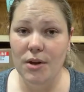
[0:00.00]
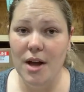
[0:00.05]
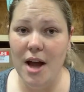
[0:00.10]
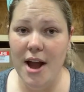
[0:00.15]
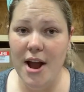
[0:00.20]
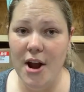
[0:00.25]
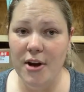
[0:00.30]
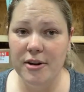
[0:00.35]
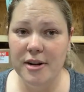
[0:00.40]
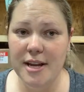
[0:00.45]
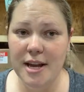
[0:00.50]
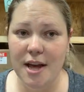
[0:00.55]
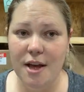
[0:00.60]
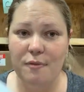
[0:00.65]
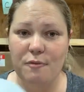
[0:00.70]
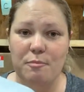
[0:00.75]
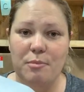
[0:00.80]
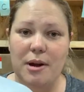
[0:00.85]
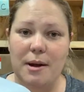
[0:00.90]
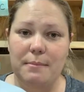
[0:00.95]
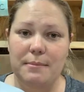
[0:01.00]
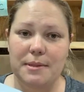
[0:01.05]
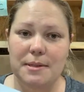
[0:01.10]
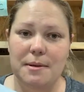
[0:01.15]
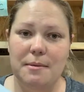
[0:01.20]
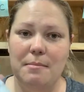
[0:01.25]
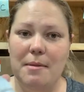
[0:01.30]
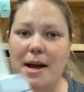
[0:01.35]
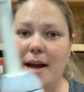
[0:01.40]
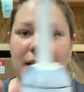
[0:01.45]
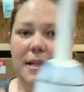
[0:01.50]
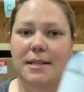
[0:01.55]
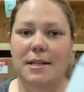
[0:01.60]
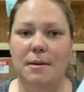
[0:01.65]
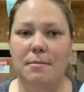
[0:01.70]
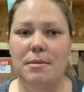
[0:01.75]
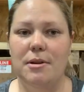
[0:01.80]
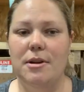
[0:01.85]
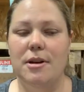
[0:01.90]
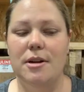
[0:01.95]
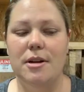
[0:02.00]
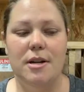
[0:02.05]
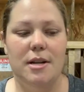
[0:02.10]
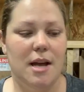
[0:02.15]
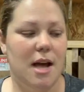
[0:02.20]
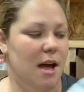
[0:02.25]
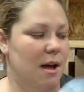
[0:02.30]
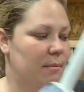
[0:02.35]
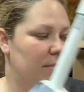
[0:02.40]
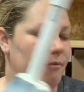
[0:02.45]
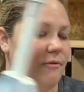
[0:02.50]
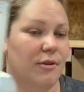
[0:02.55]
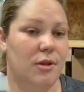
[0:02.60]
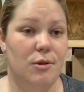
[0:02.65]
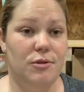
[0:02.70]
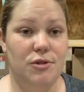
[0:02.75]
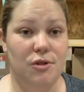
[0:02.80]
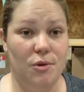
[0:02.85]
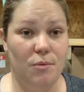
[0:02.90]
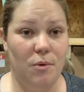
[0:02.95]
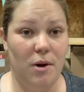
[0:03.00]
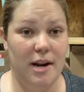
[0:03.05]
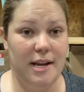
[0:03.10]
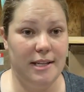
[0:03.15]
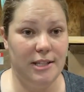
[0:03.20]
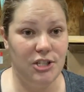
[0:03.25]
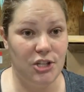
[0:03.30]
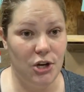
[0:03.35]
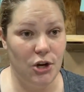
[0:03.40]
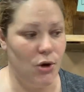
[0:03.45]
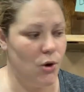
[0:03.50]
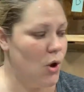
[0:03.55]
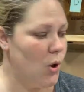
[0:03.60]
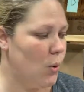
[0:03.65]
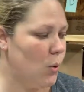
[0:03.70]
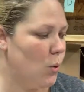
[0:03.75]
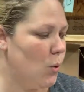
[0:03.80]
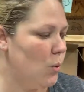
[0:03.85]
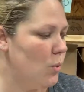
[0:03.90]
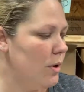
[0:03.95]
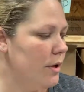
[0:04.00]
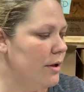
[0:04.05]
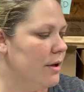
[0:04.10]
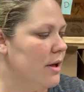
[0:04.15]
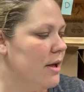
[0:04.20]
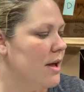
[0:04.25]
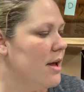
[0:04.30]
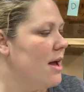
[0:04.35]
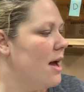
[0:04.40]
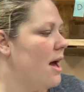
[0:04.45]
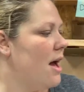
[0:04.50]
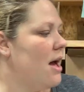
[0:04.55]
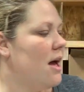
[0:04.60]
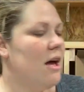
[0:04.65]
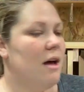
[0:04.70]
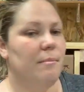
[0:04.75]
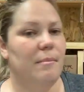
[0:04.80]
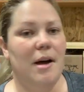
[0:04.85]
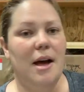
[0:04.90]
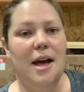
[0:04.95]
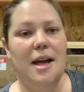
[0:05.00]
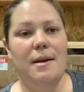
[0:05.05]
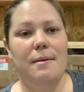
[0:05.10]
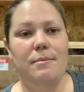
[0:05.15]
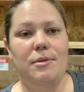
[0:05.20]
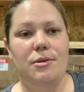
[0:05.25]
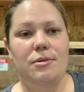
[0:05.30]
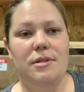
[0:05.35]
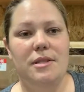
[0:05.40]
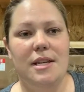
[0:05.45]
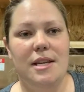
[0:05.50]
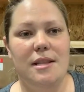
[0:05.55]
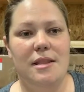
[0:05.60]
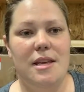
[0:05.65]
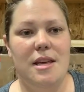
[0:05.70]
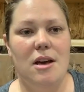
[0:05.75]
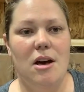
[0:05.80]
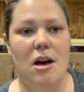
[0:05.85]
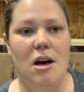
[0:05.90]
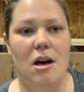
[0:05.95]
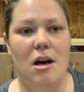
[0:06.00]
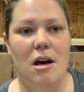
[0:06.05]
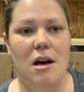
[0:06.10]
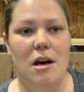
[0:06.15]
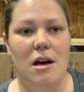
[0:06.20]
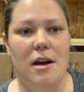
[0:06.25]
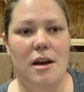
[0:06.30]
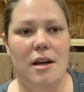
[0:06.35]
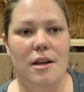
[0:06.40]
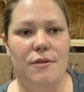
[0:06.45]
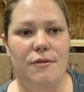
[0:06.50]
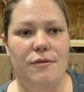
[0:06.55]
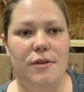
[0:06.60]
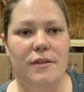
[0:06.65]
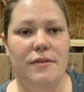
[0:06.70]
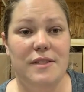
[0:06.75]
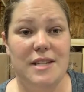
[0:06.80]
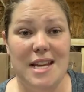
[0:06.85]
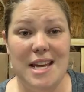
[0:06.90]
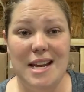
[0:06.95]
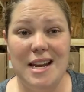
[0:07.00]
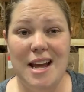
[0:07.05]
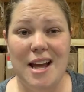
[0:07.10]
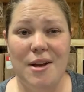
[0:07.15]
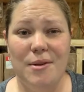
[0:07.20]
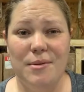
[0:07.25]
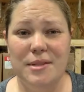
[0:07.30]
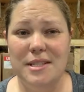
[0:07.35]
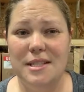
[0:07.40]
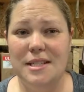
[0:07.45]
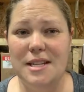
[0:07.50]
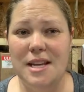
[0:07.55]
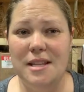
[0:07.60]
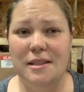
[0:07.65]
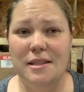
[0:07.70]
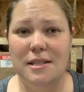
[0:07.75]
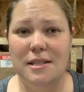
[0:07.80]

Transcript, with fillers: already have prepped my tumbler. For those of you wanting to know, I am using the Hogg 15-ounce.